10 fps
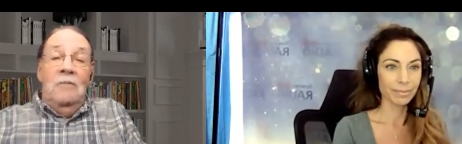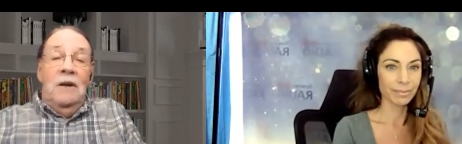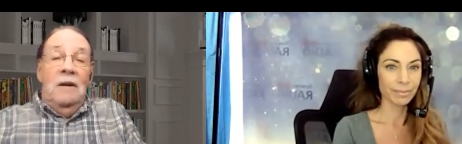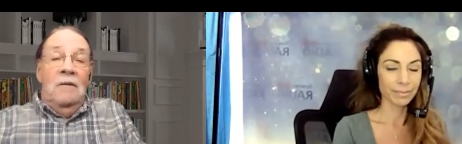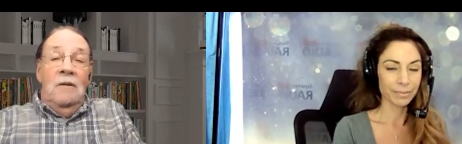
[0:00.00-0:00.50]
Speaker 1: me a
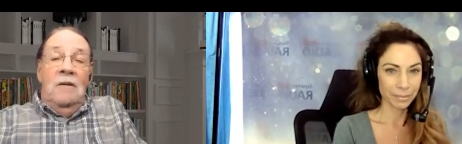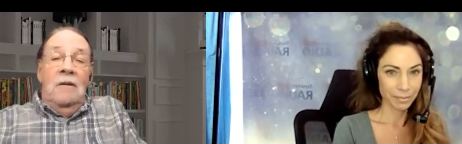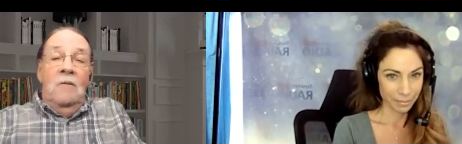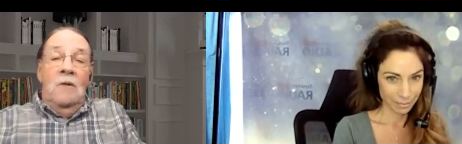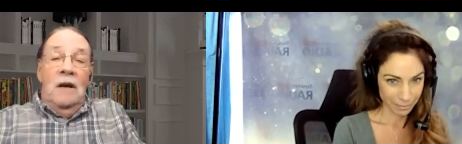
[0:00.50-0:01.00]
long
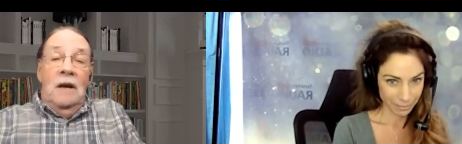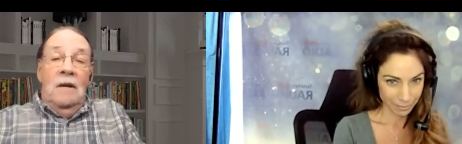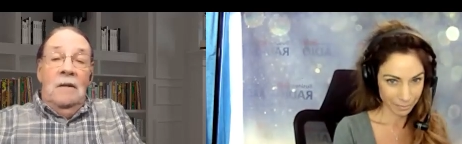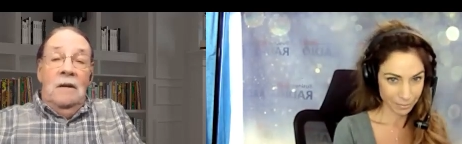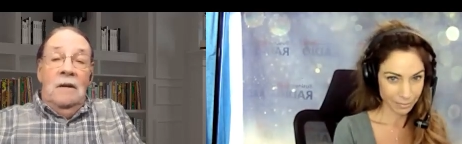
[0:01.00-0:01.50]
while
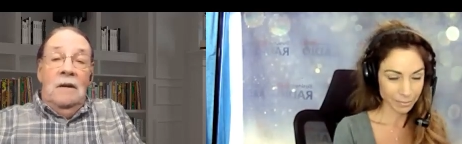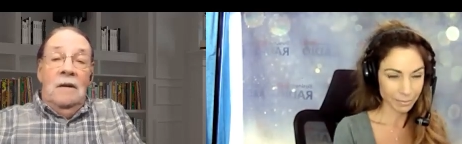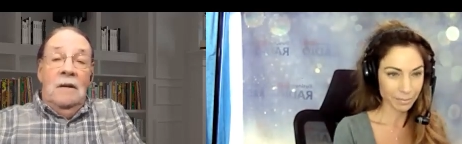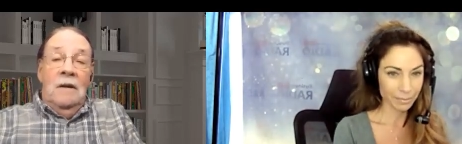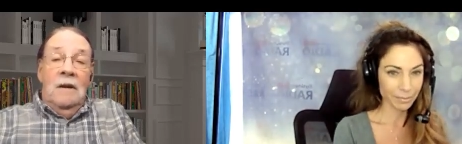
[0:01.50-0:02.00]
uh,
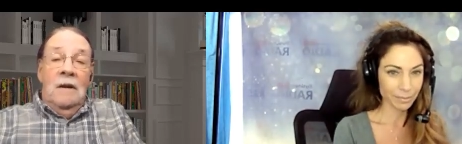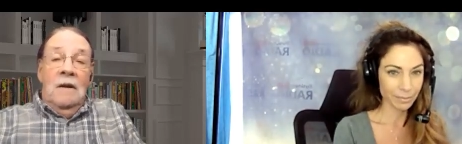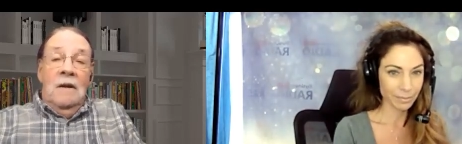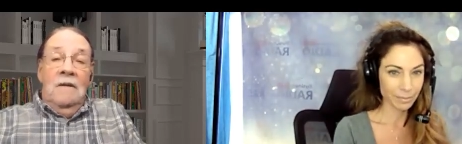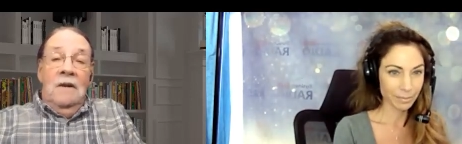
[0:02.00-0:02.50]

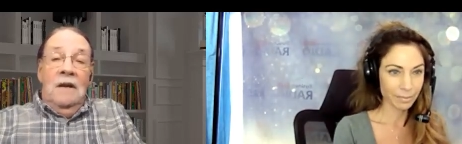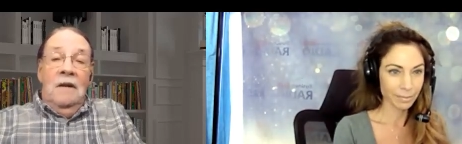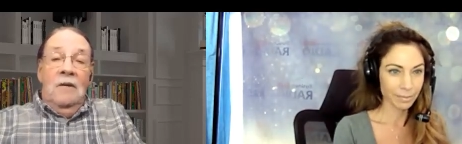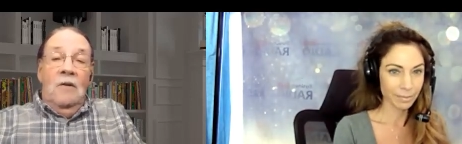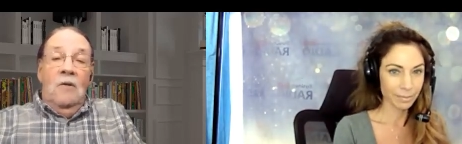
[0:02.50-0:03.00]
to get
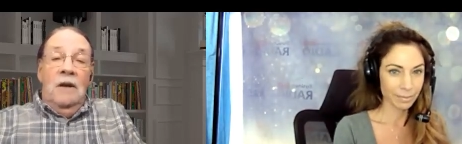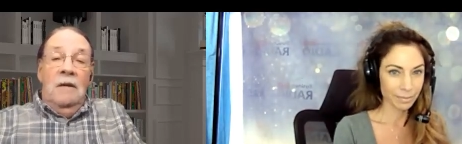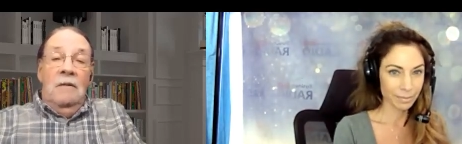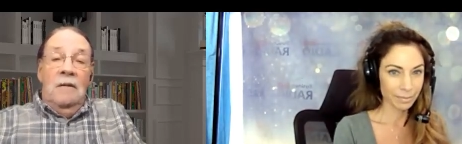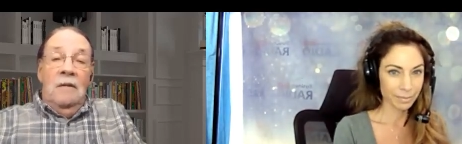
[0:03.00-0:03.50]
going,
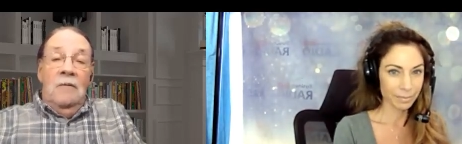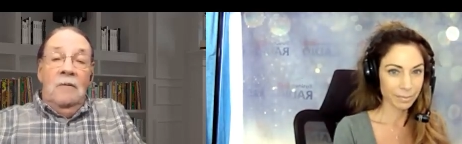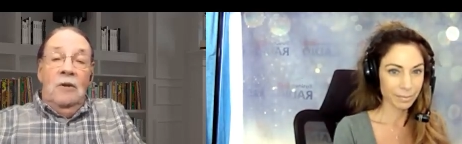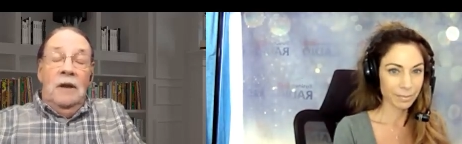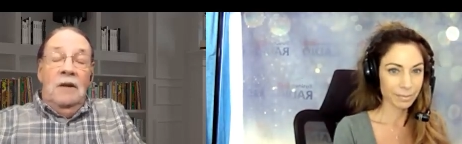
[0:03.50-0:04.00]

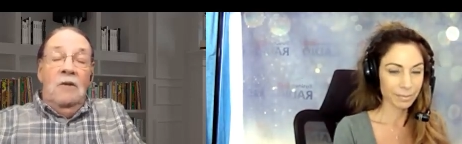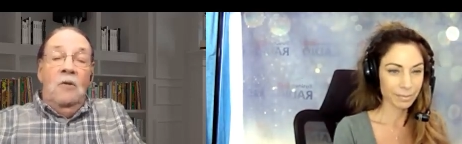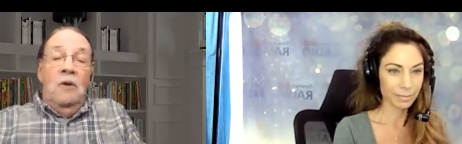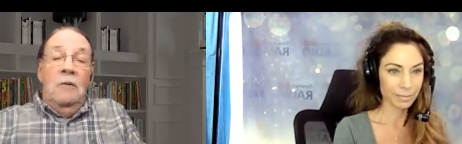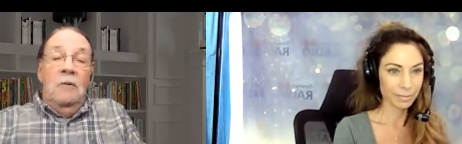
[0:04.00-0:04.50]
really
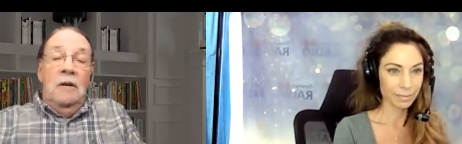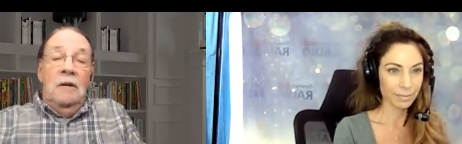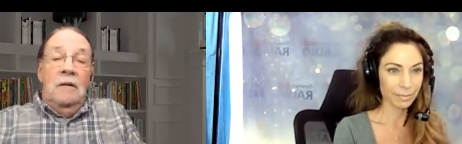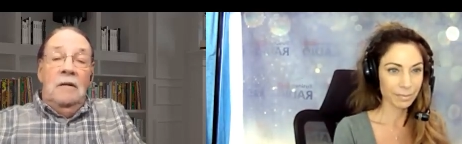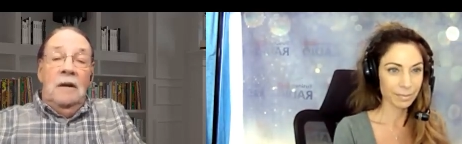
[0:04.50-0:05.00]
going with
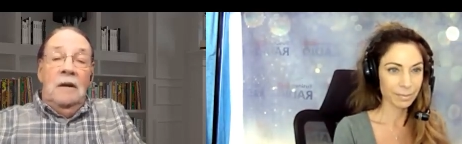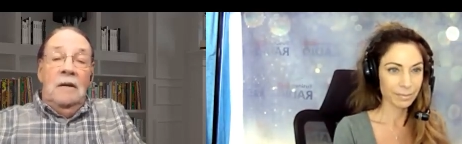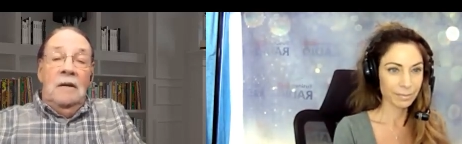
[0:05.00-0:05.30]
it. Uh,